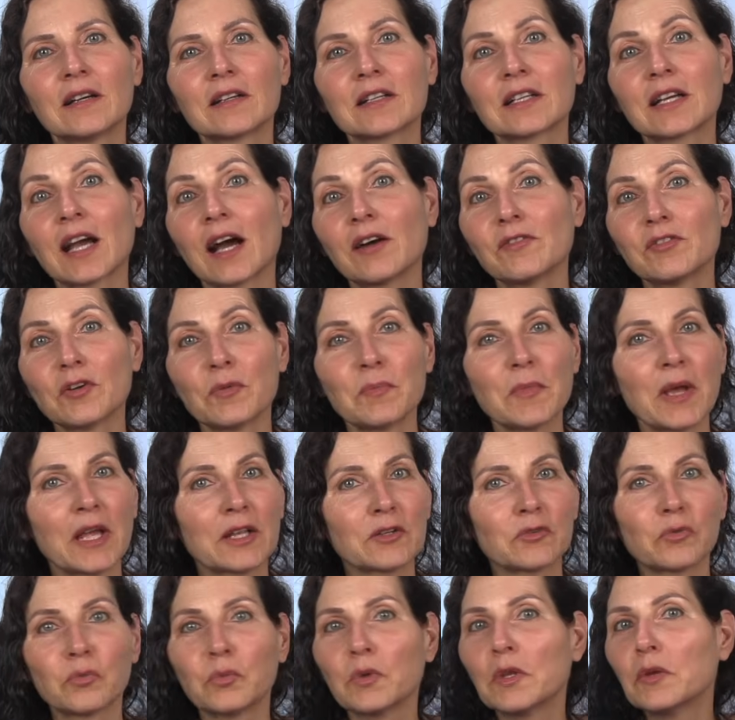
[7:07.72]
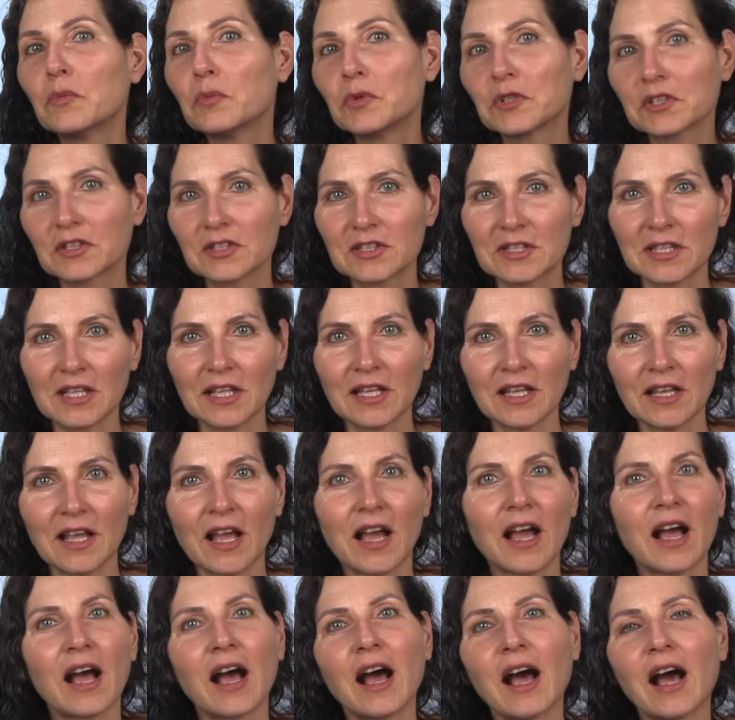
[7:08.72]
government. We will see
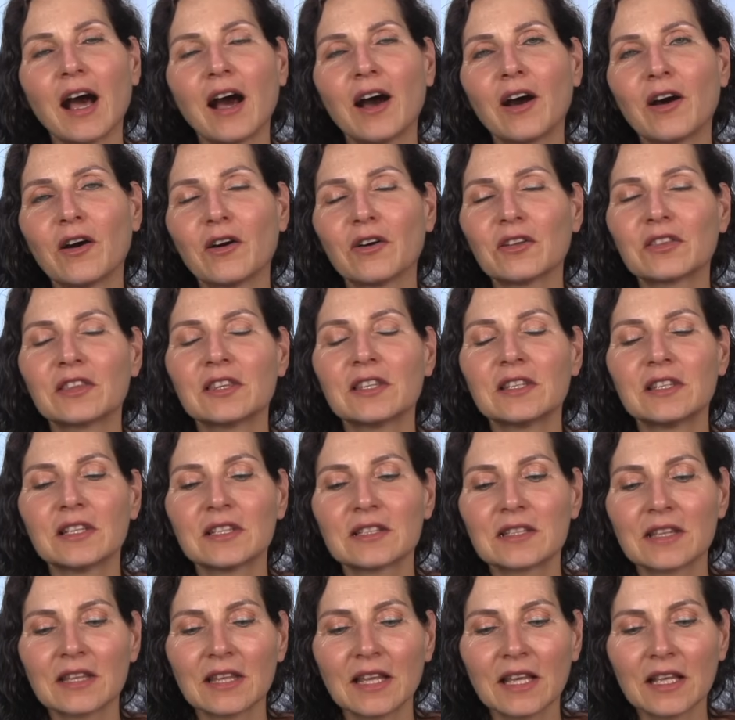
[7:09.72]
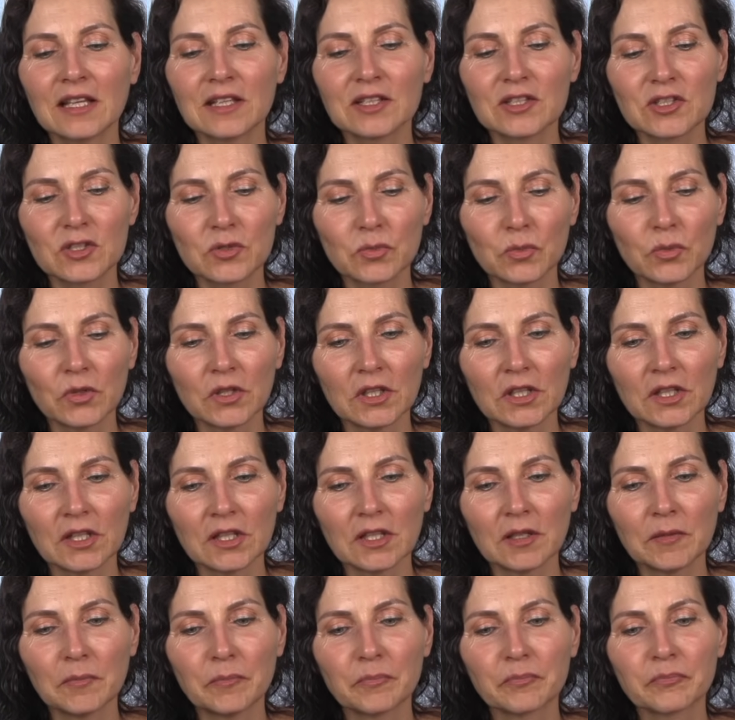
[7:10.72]
how the things
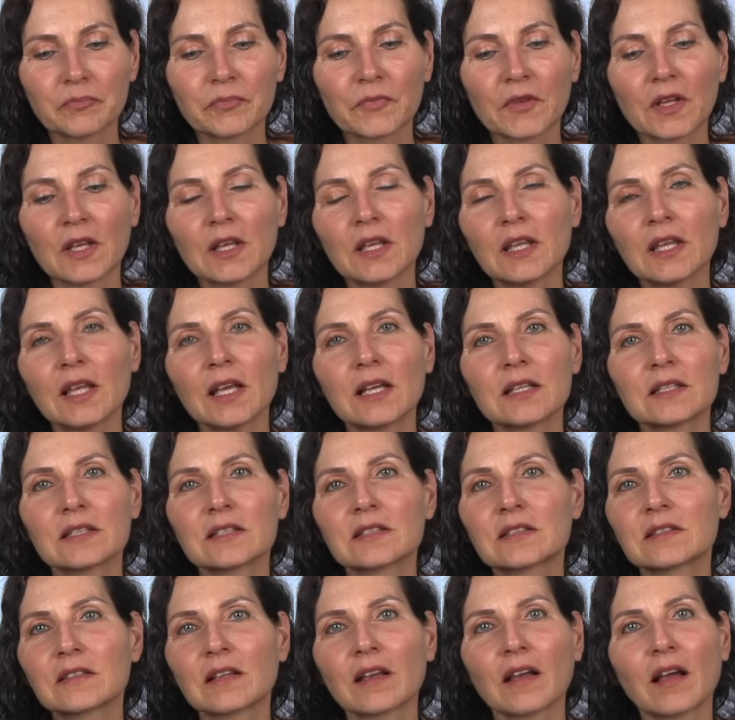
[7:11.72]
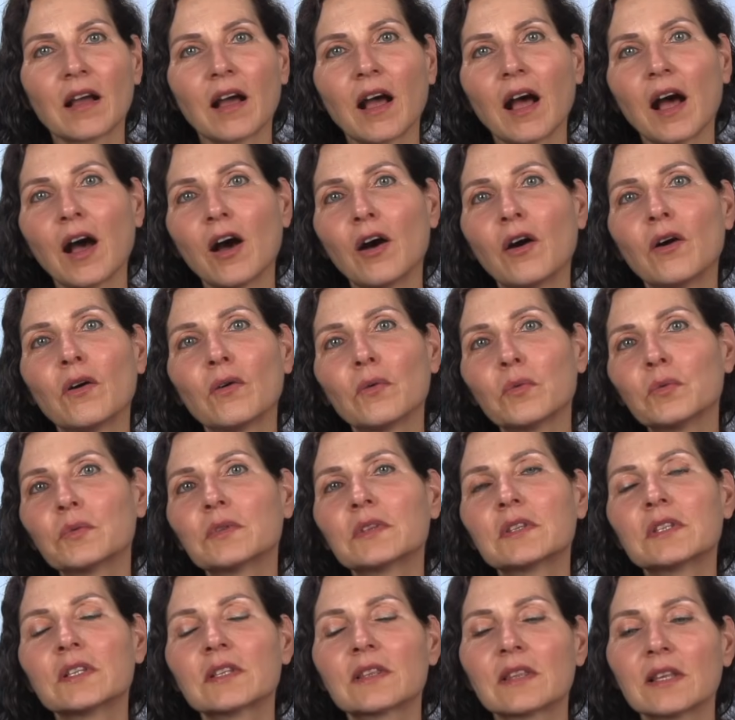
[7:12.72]
will, how
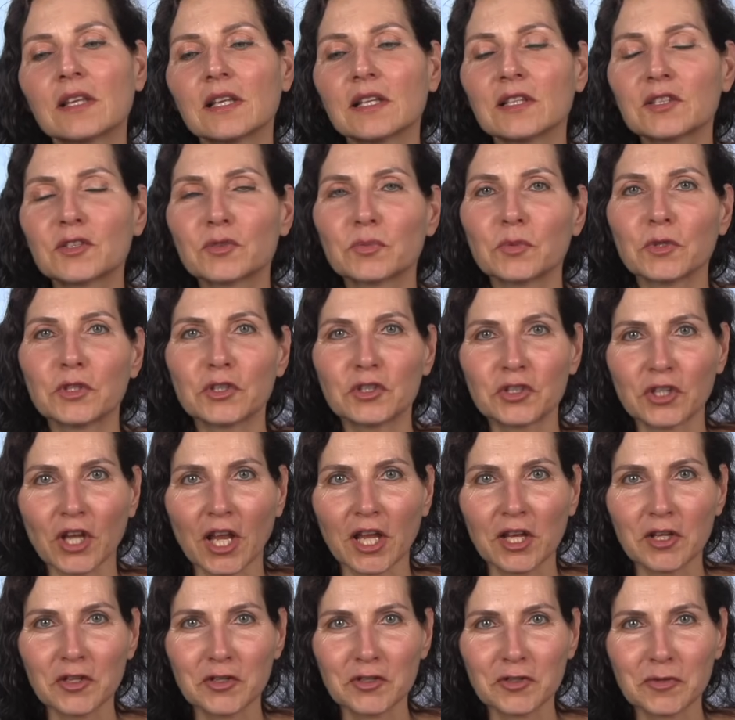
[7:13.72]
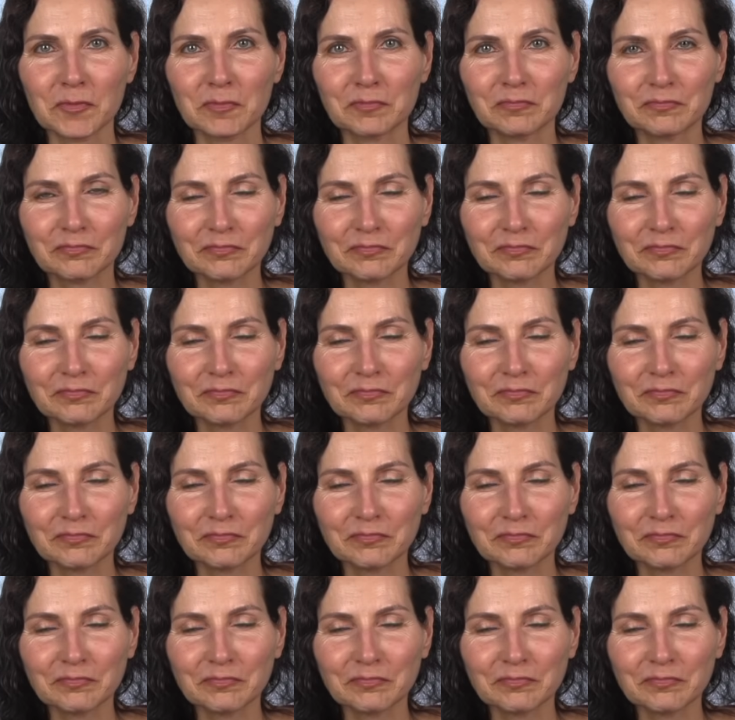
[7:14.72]
the things will change.